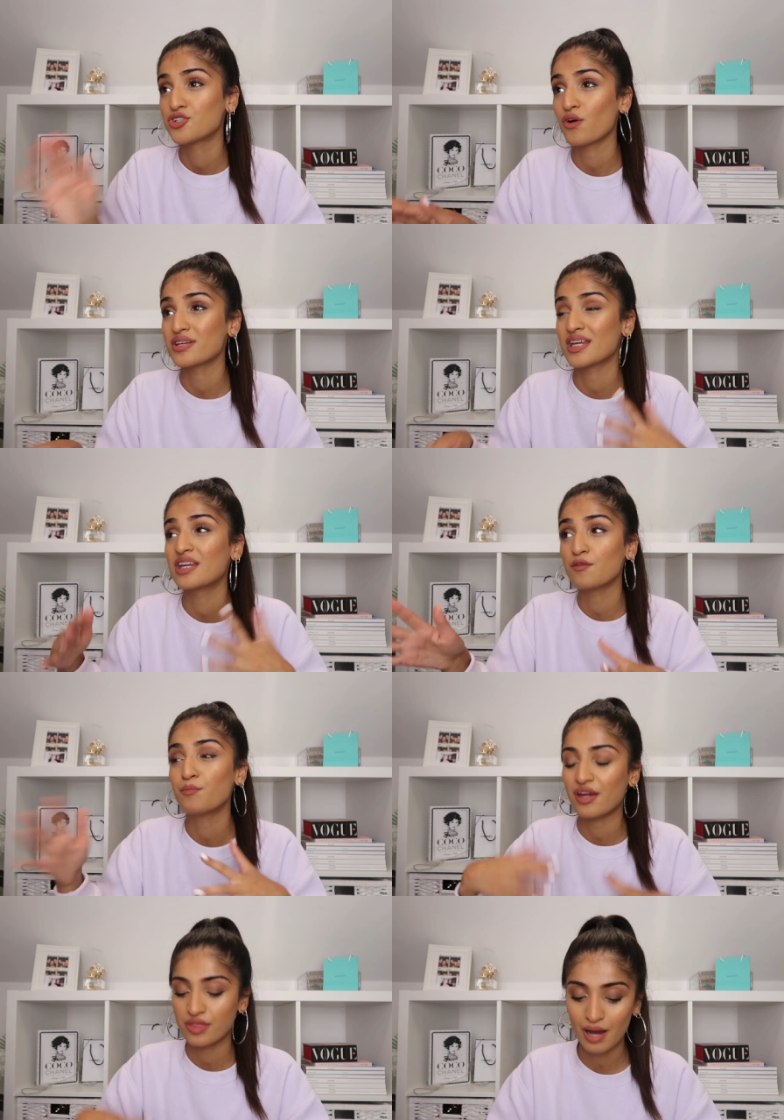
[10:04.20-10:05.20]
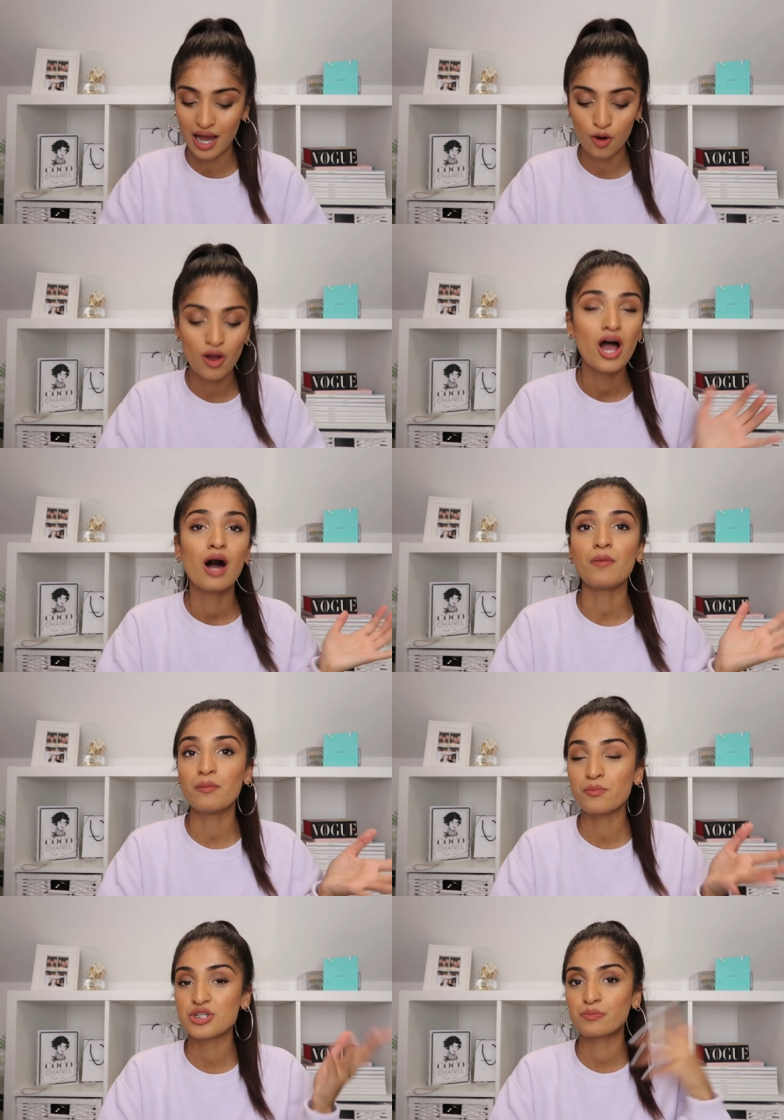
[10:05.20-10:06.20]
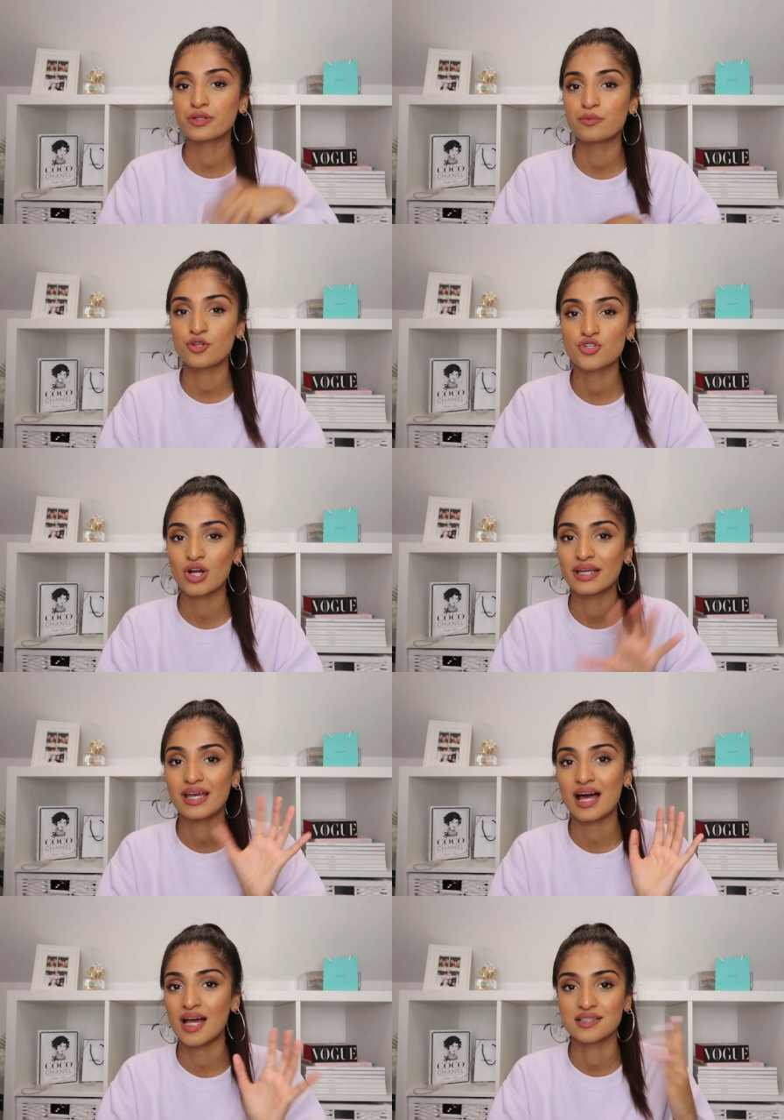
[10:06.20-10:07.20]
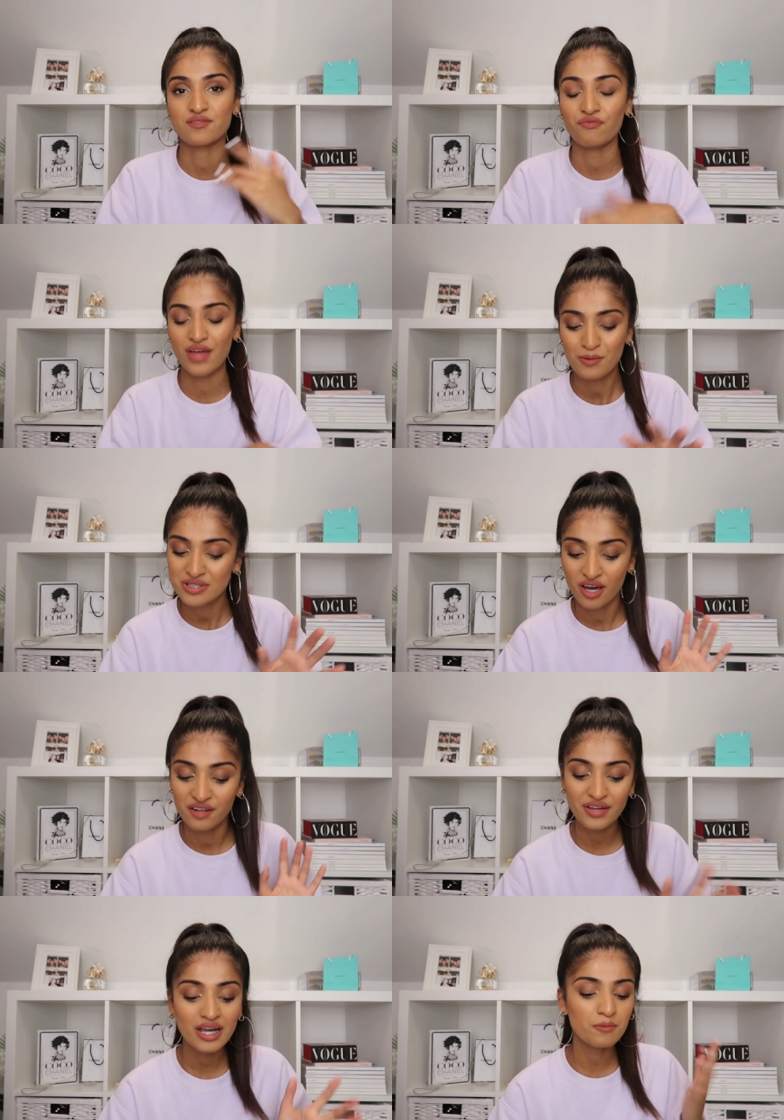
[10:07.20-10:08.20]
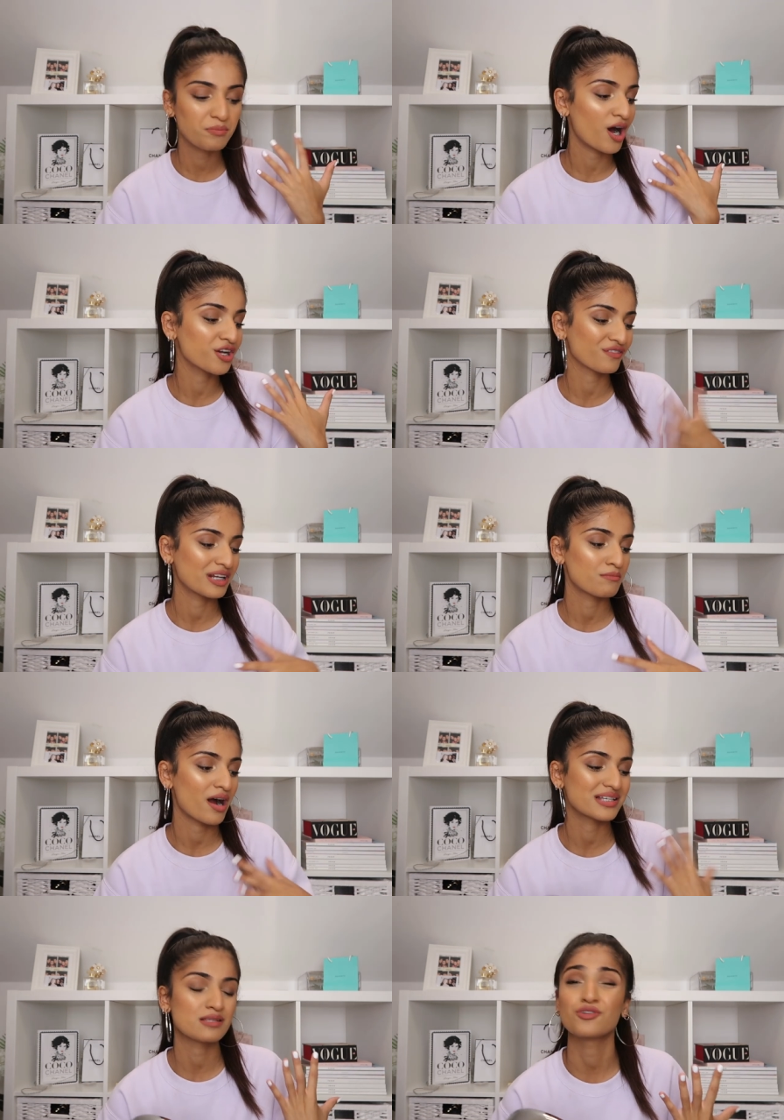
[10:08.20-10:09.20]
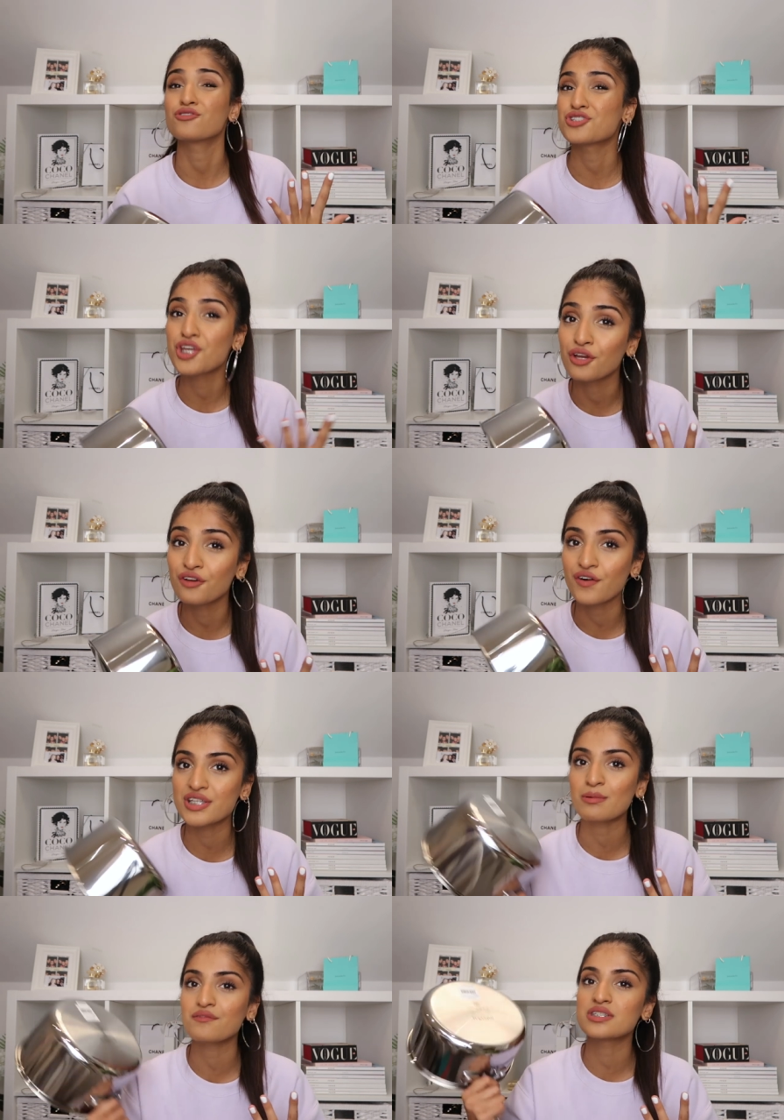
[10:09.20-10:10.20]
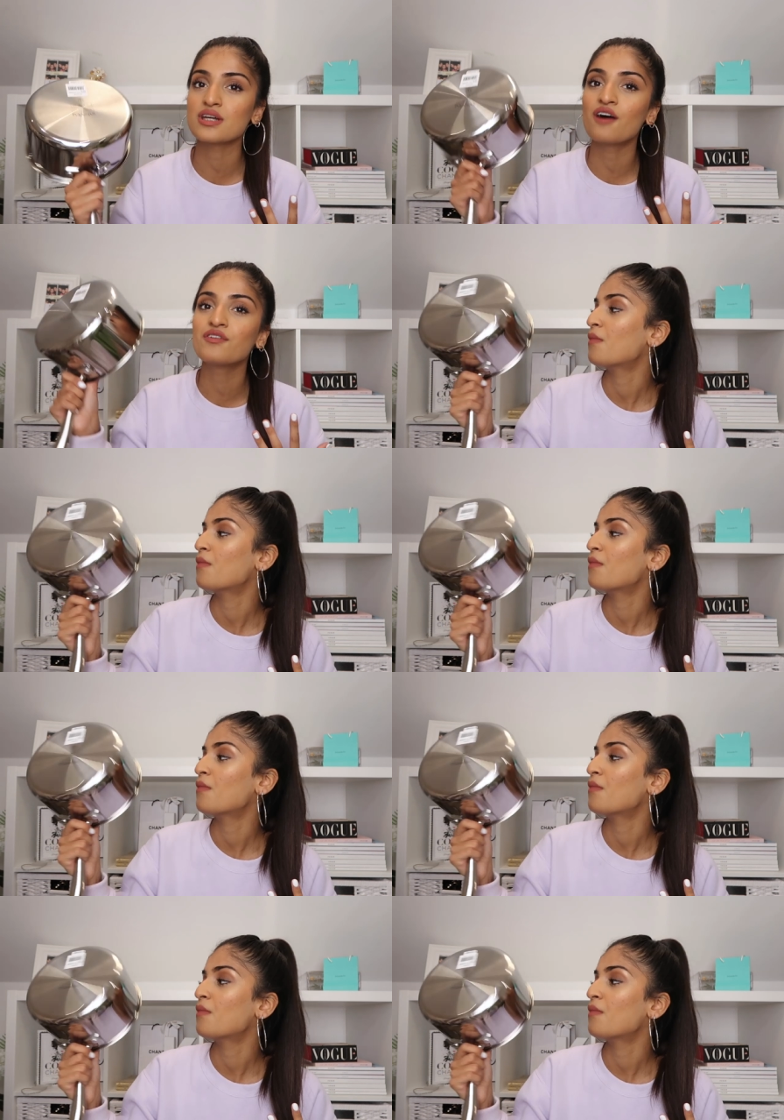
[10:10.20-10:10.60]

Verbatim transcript: a choice. I didn't even pick them out. My mum just put them in the trolley and that was kind of it, but I don't really mind because I'm not too fussed about the stuff.